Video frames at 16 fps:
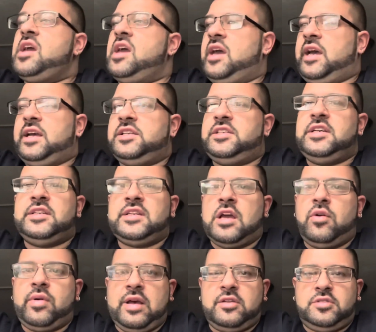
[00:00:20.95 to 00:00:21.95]
as he
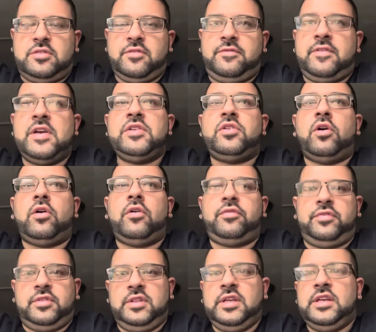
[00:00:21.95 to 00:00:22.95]
now has to fend
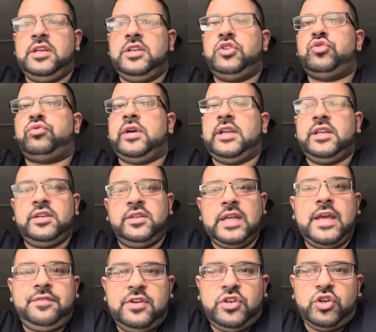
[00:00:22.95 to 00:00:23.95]
off the dreaded
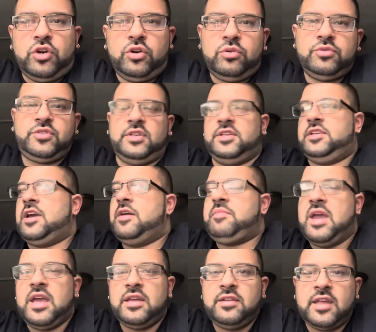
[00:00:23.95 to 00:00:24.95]
Davy Jones, a
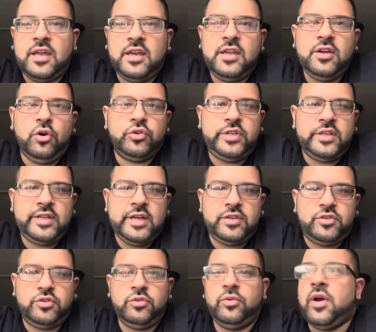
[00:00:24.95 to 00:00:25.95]
man that he owes a debt
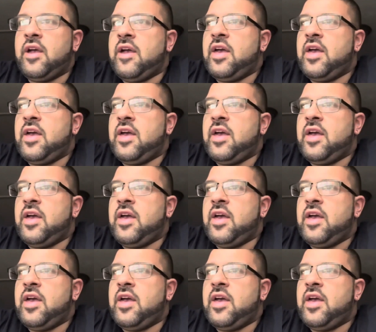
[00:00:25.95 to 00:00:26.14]
to,